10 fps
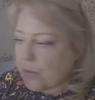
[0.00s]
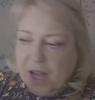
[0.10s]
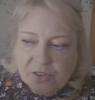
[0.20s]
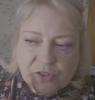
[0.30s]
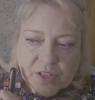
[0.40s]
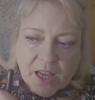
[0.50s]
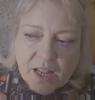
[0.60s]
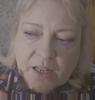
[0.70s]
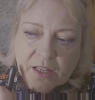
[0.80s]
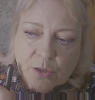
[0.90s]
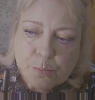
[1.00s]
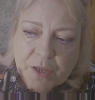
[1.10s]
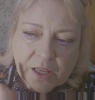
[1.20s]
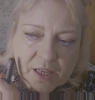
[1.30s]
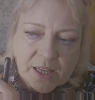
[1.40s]
otherwise you get a little
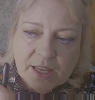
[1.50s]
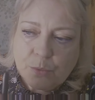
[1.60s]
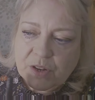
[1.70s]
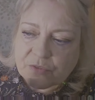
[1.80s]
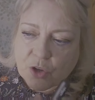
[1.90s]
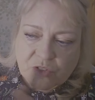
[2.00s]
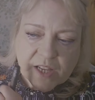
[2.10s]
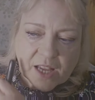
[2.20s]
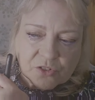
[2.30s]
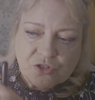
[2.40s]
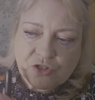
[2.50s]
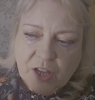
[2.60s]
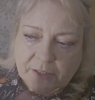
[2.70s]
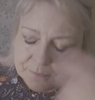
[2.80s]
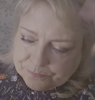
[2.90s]
bit here where I've got
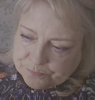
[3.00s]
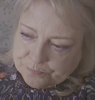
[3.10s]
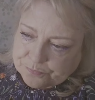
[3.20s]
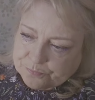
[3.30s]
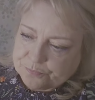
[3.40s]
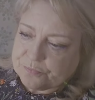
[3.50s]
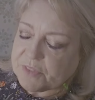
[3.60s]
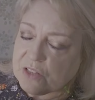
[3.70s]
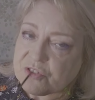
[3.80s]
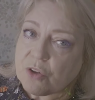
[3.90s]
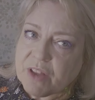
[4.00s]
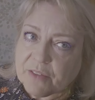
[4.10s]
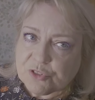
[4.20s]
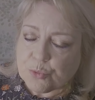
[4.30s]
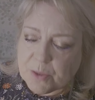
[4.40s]
texture. Sorry, I have